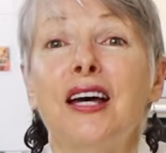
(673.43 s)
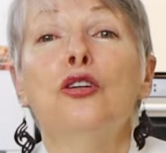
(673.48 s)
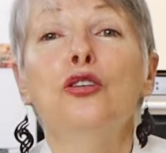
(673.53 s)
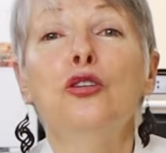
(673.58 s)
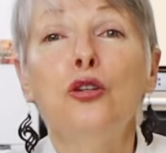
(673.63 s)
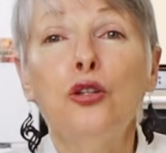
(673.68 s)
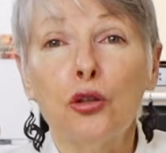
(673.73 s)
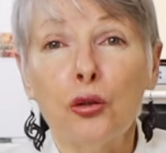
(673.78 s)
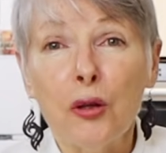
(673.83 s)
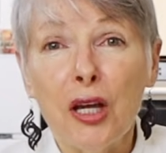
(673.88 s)

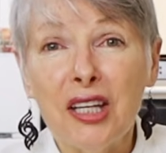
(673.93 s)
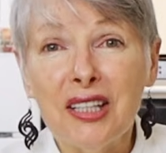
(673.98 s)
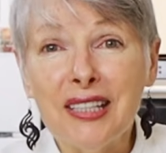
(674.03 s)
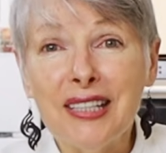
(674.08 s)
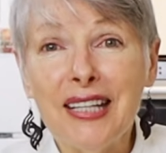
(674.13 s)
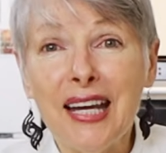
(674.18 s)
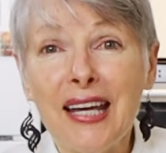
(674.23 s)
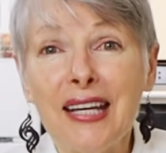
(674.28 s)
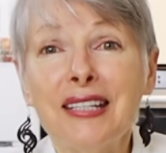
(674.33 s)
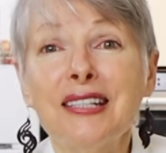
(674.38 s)

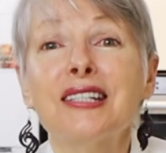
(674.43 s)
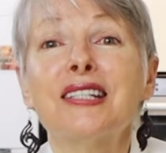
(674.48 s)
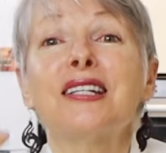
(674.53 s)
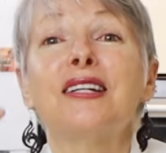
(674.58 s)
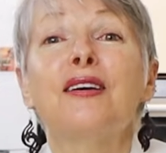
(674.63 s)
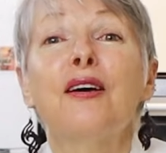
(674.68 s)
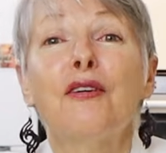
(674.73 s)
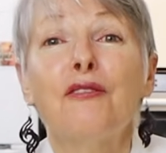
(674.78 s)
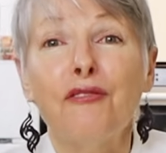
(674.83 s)
nutrient dense,